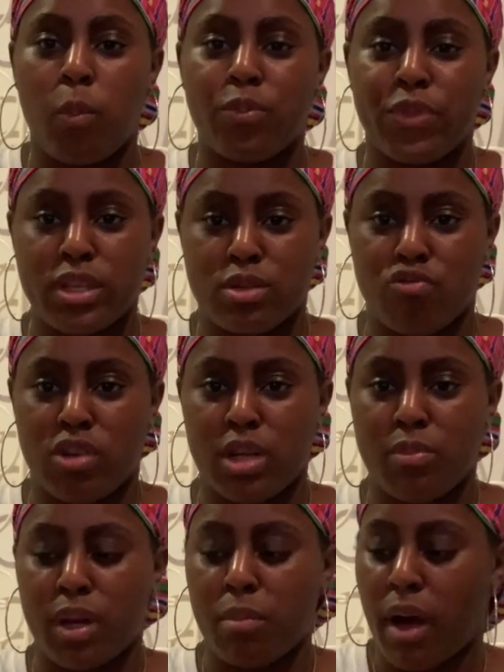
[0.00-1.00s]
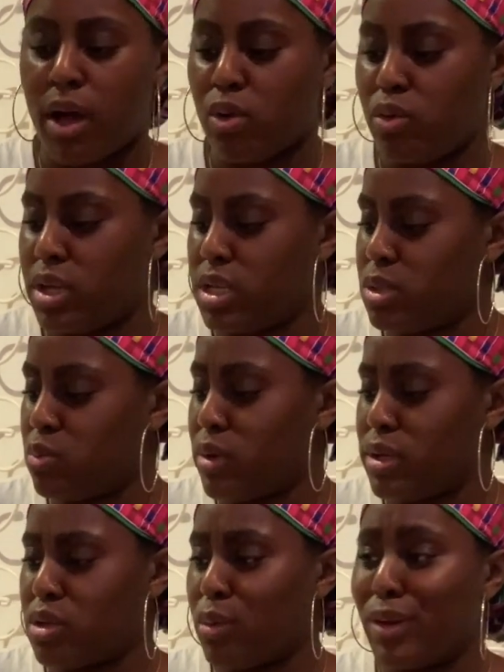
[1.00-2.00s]
This really big bottle
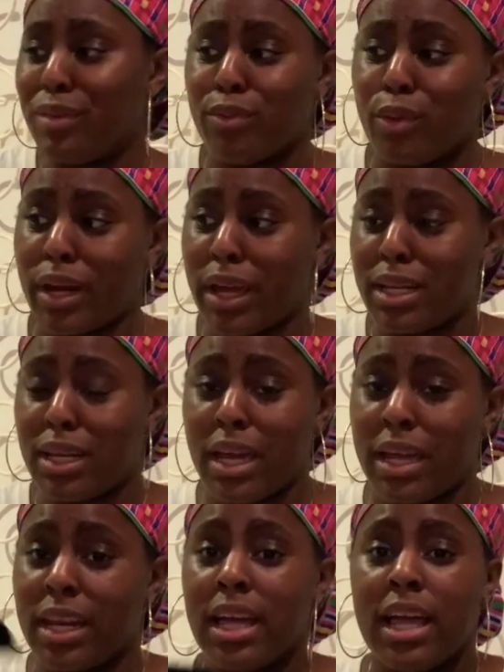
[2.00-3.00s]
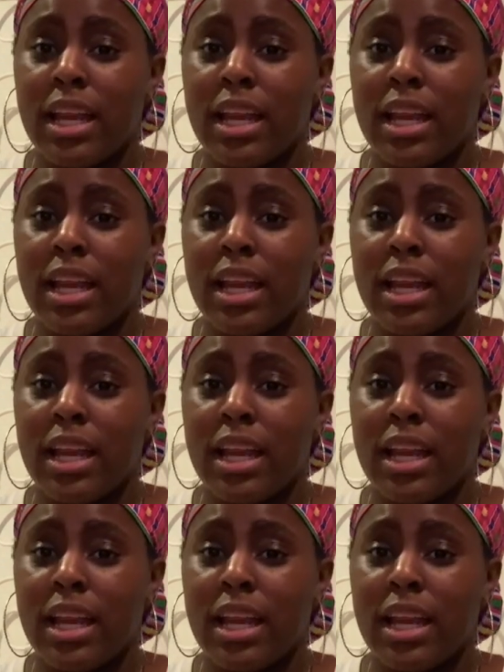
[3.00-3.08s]
was only $4.99.